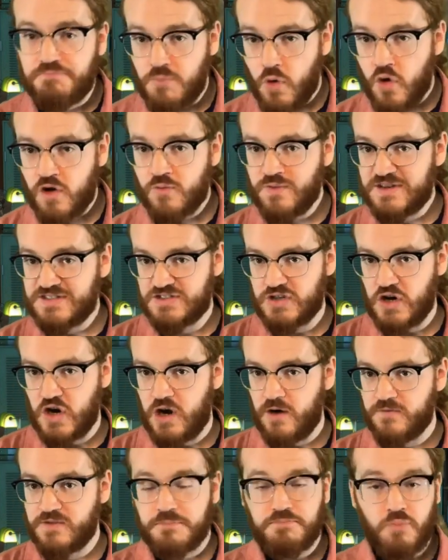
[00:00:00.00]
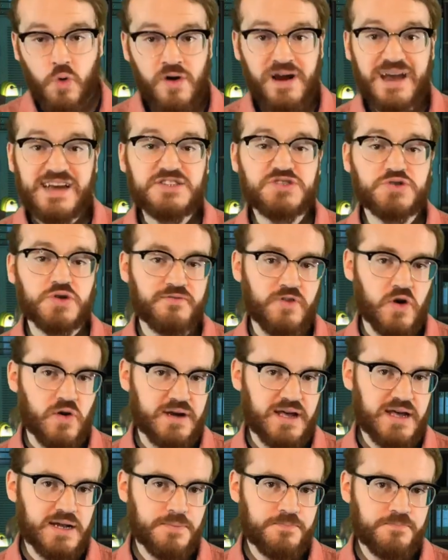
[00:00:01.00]
more reserved, more
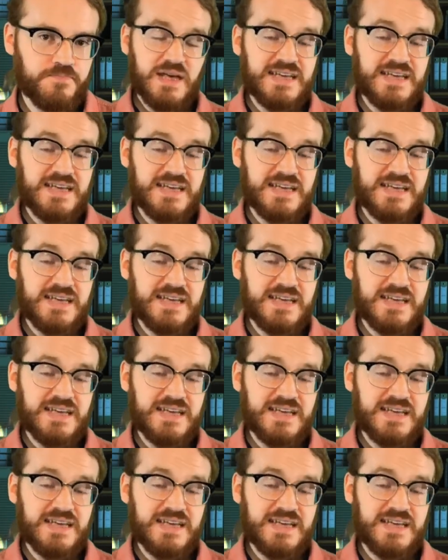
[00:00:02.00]
introverted.